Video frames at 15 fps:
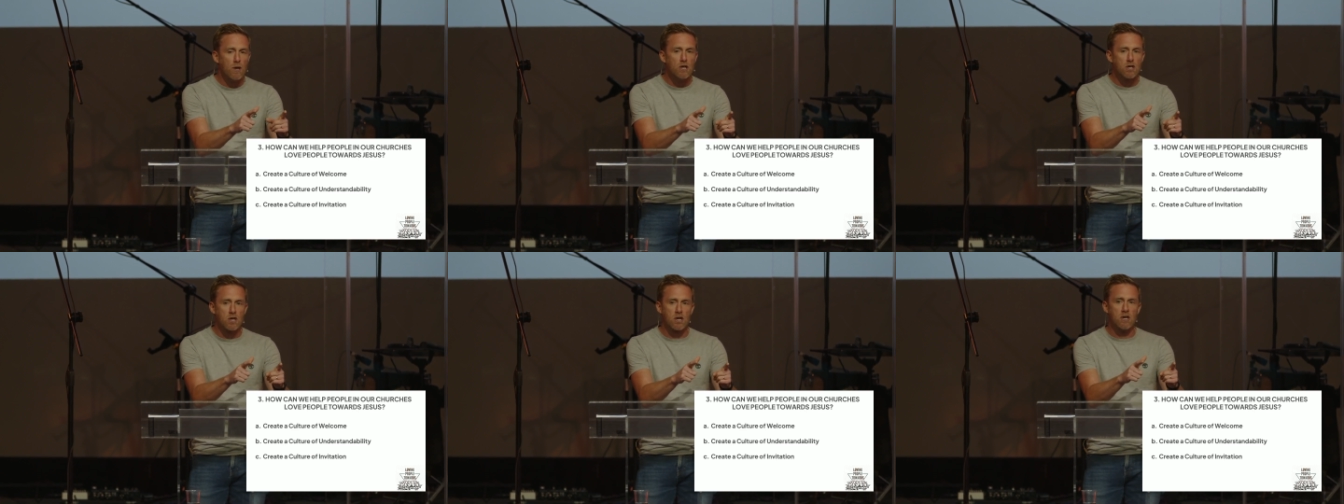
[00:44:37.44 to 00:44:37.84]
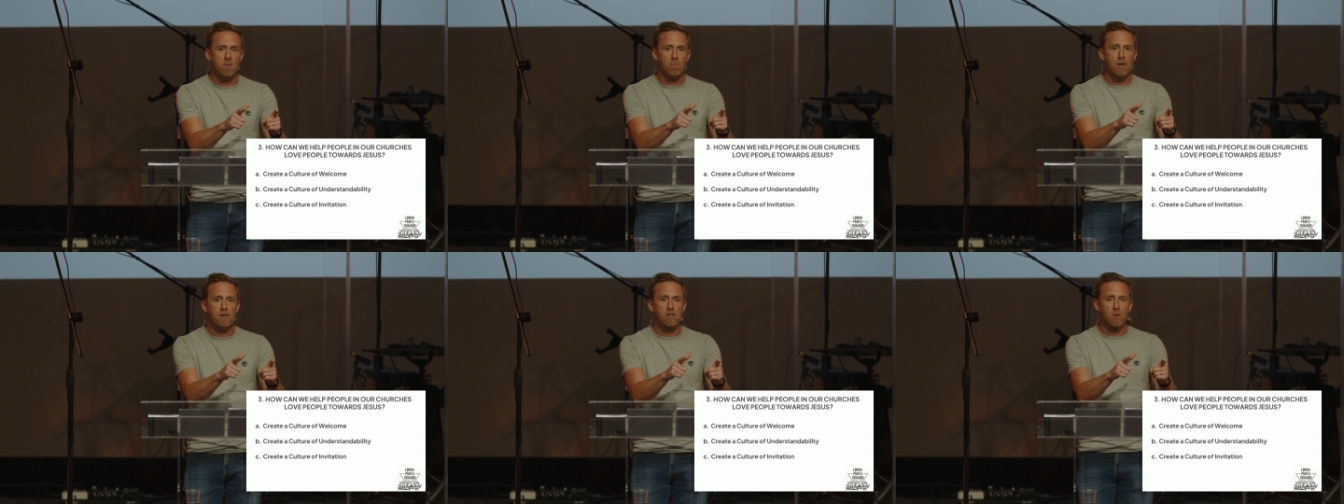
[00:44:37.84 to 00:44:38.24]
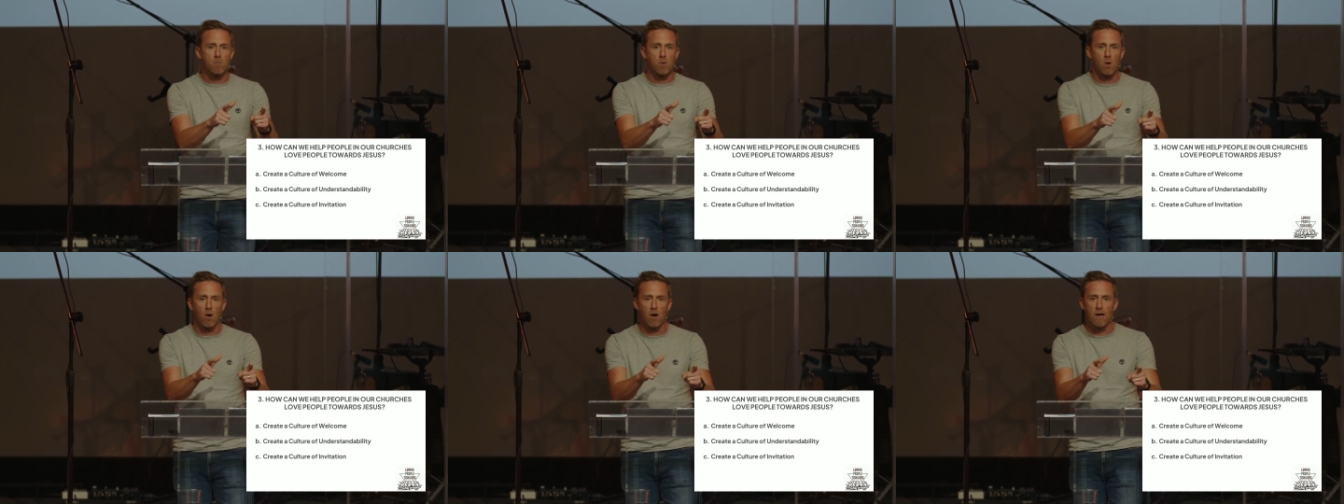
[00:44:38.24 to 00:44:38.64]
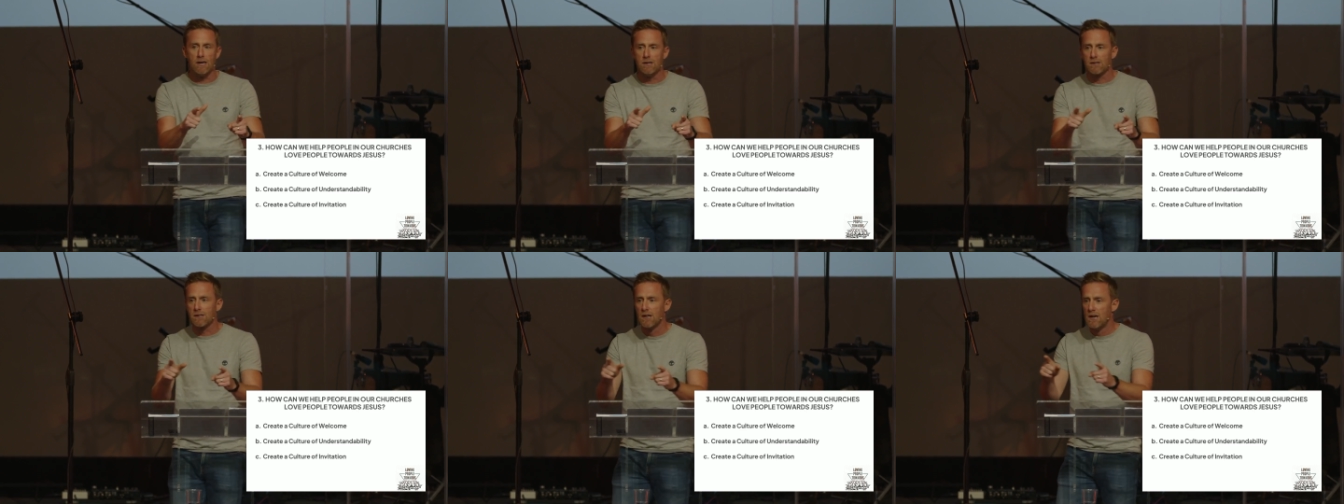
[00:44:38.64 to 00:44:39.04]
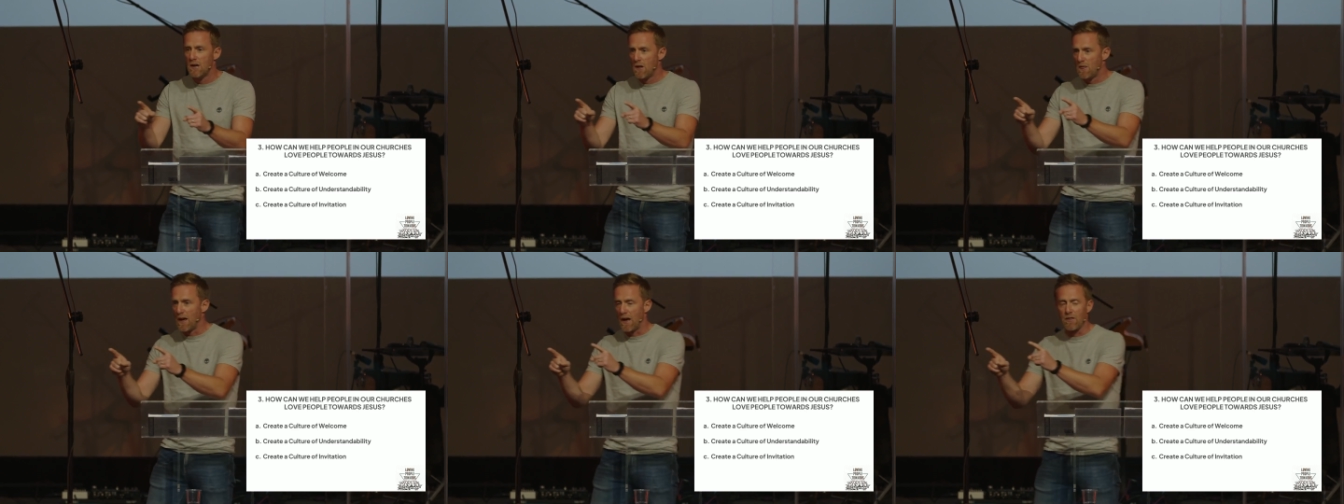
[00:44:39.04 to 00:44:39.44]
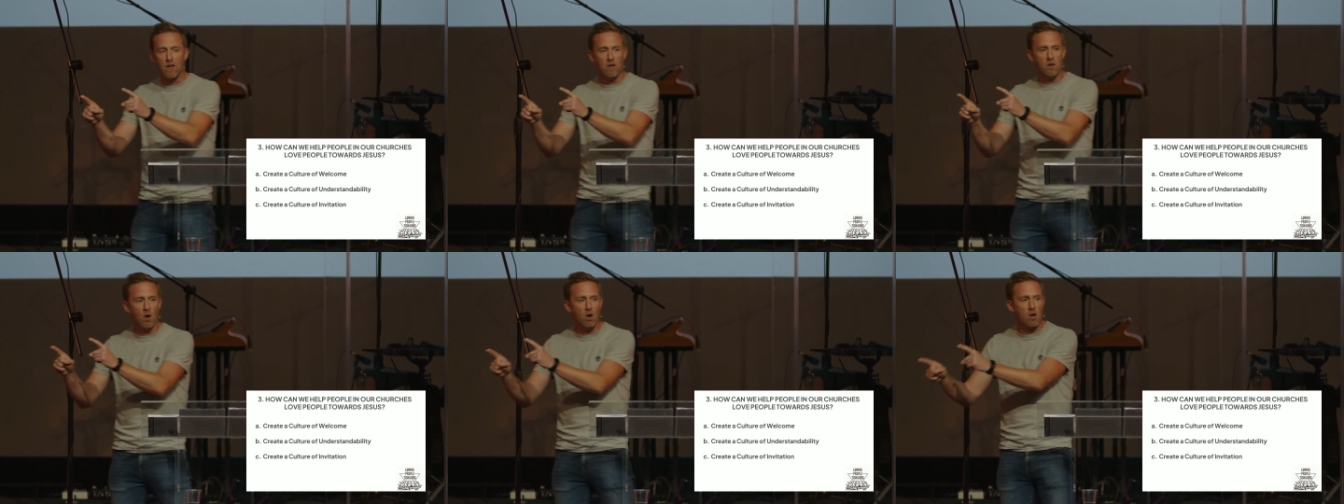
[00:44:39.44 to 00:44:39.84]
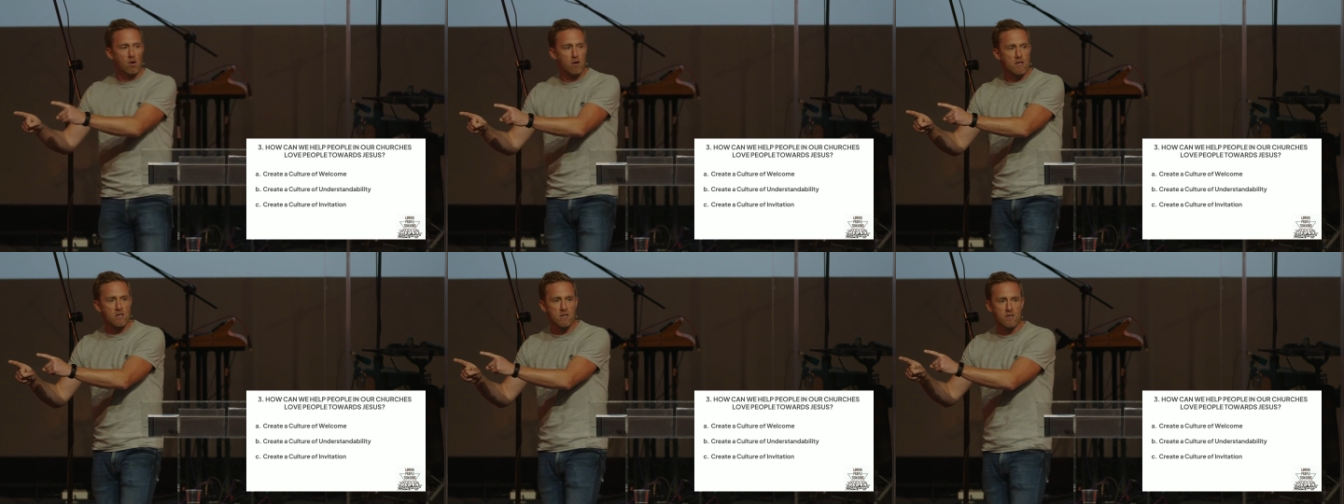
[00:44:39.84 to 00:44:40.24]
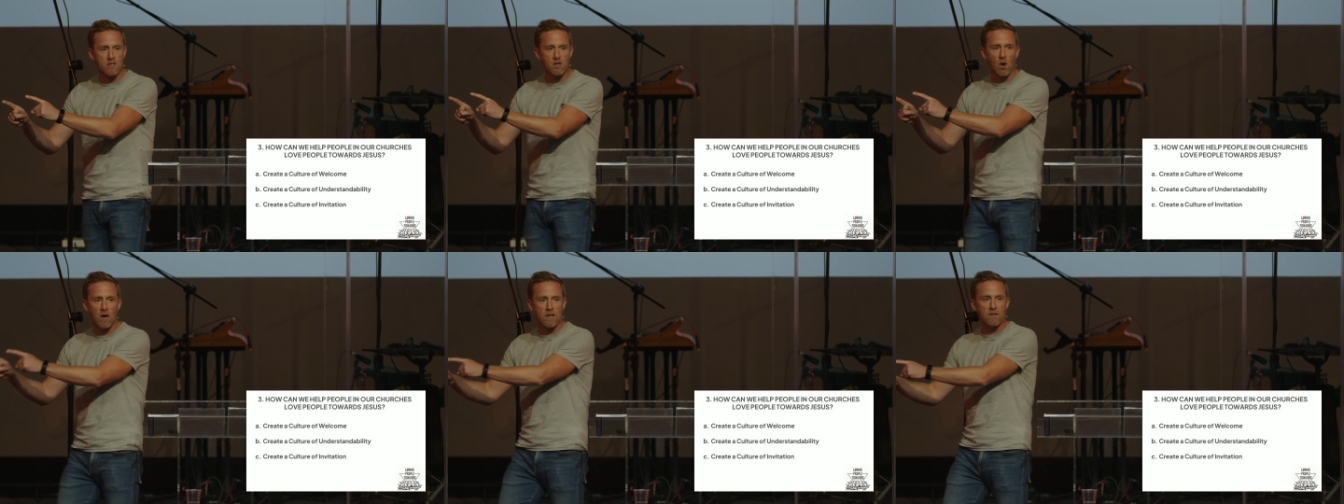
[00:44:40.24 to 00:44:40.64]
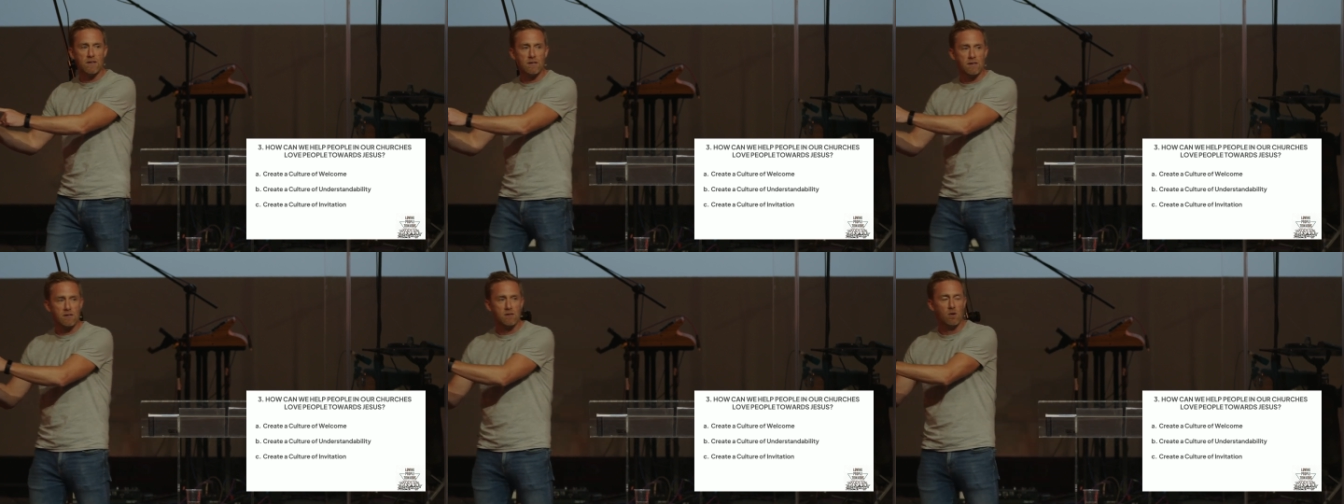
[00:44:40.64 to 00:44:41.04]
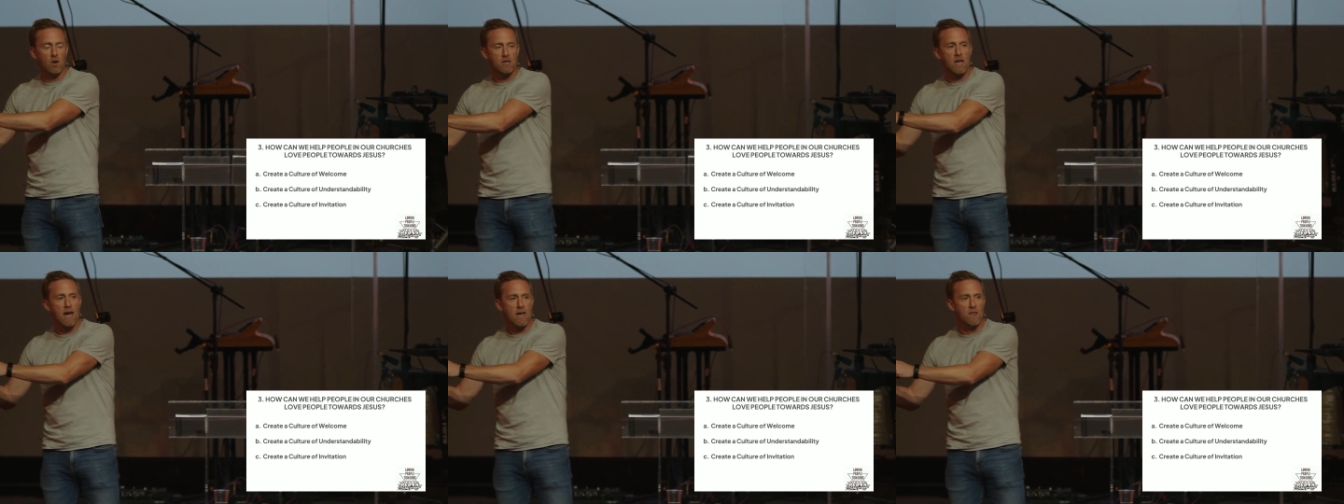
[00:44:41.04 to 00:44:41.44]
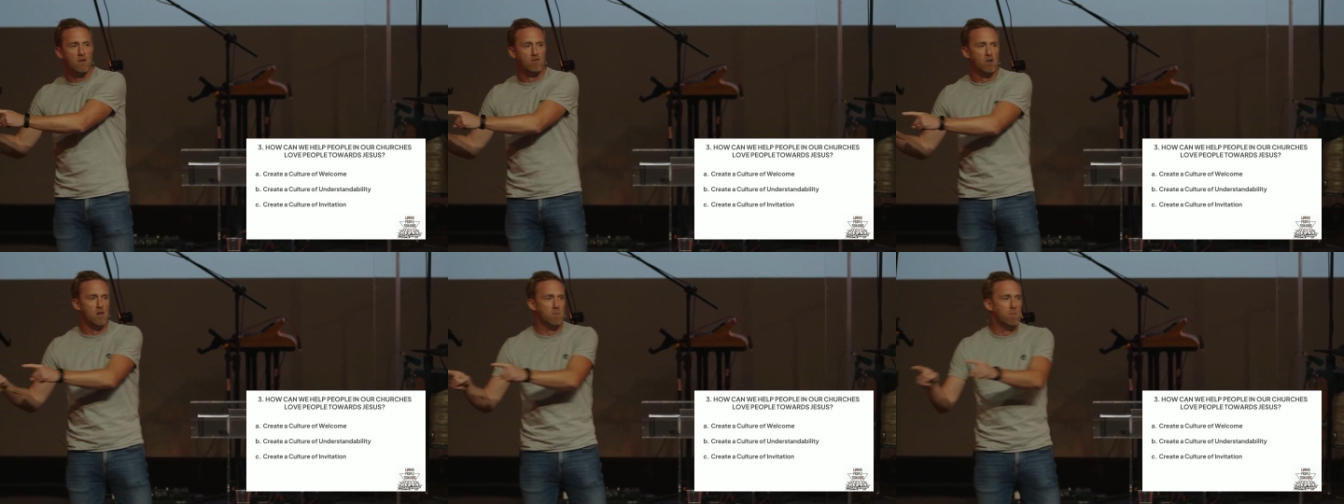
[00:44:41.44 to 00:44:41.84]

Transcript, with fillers: we shouldn't be surprised that the non-Christians not in, not yet in the